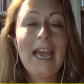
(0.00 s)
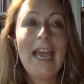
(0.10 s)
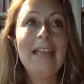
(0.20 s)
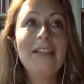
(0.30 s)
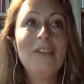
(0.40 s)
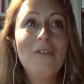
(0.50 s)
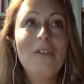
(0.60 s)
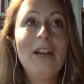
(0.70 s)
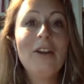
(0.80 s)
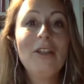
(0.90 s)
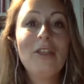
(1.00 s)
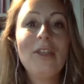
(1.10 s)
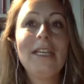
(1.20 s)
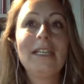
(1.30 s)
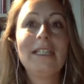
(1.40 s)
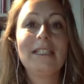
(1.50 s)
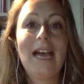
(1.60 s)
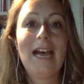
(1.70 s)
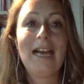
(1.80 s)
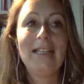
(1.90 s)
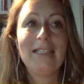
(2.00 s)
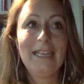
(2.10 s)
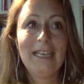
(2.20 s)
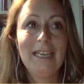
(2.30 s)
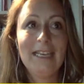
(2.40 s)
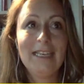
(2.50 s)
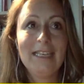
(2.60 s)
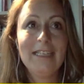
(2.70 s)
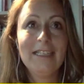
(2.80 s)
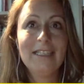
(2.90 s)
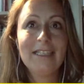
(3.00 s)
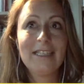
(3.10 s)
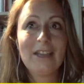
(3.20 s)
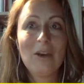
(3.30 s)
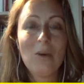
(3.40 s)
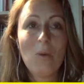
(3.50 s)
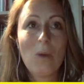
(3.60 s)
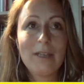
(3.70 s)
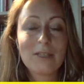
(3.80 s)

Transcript: and the very thing that is what's